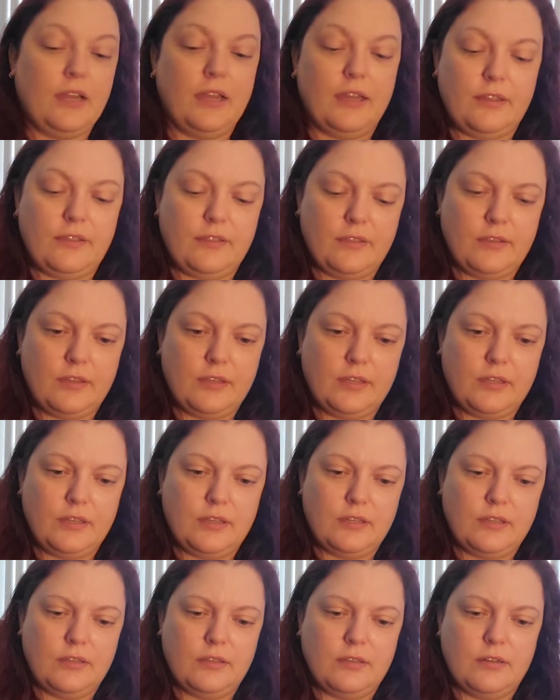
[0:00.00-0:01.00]
And
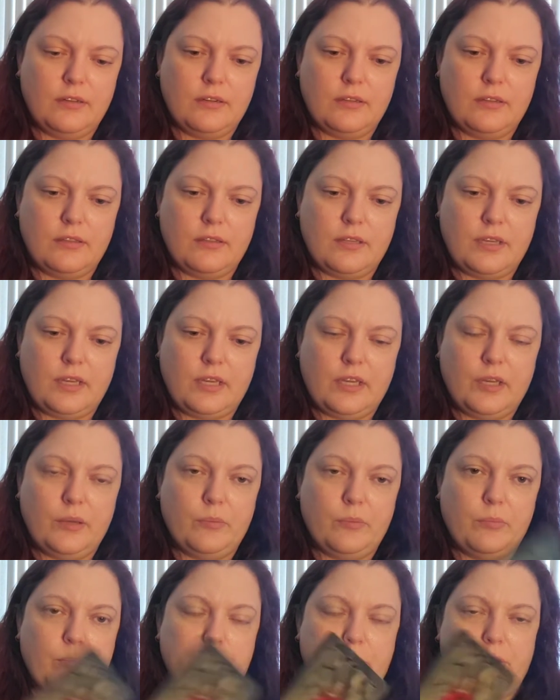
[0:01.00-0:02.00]
then the
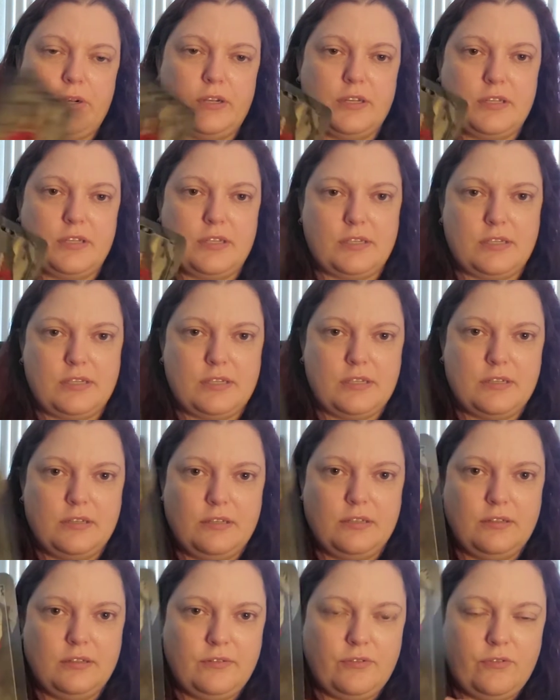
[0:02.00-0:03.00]
Empress.
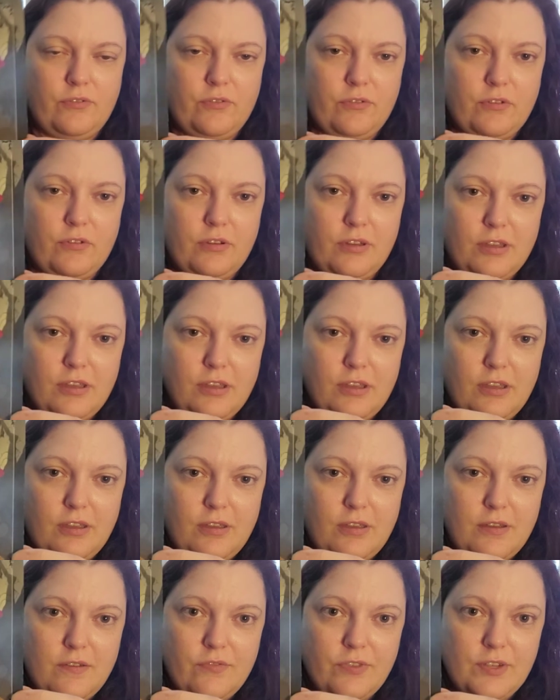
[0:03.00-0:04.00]

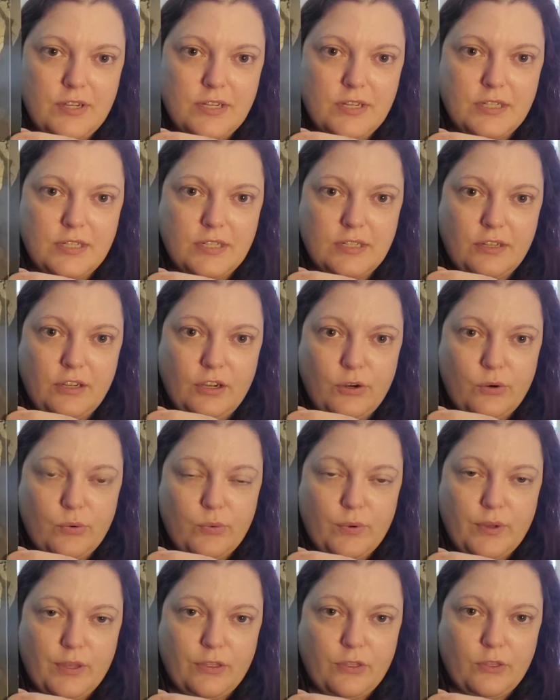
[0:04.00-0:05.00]
They did go
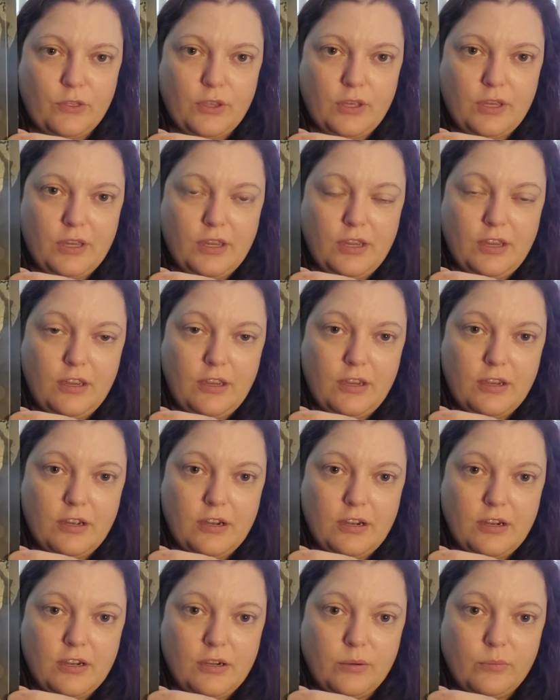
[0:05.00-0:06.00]
with the
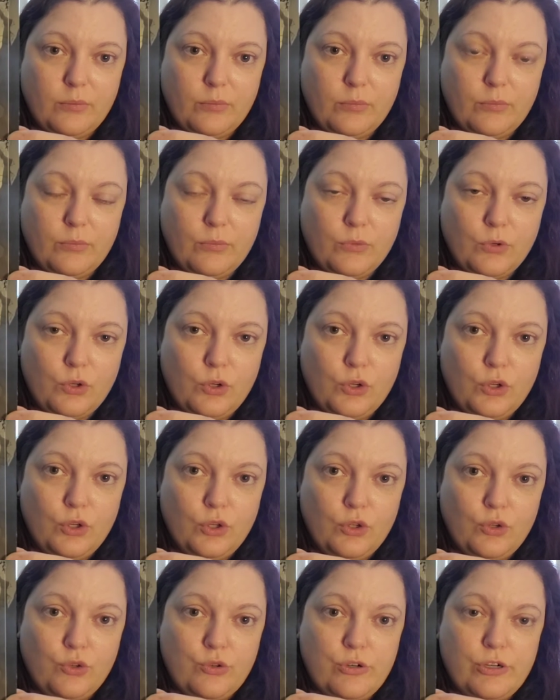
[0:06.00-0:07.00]

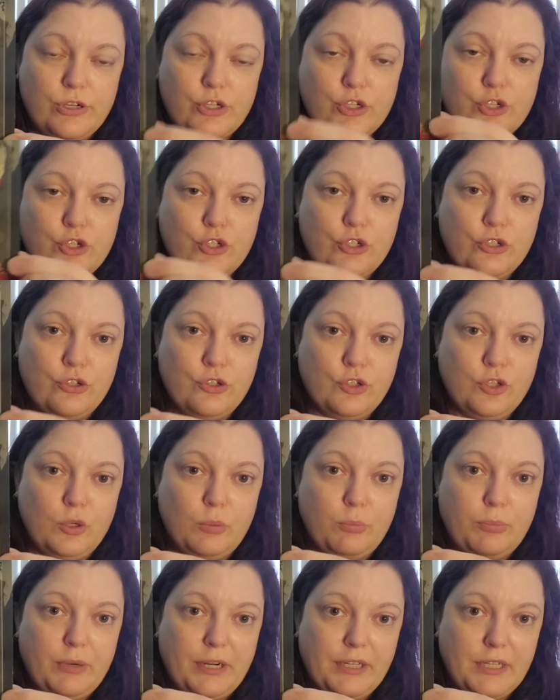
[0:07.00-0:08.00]

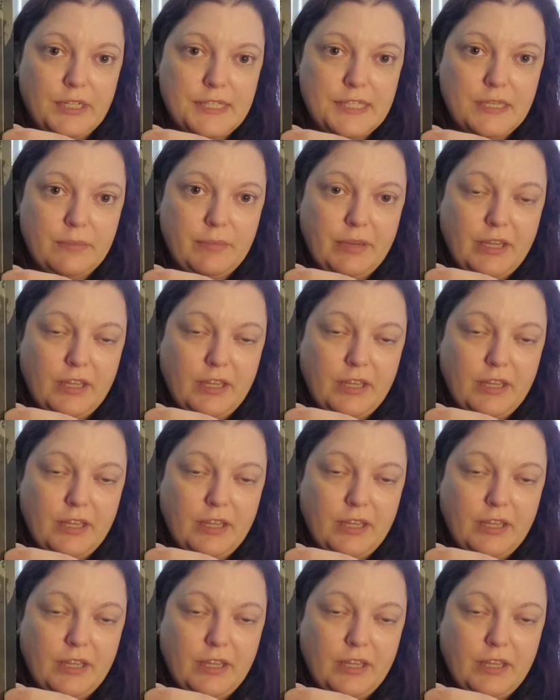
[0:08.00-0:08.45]
traditional pregnancy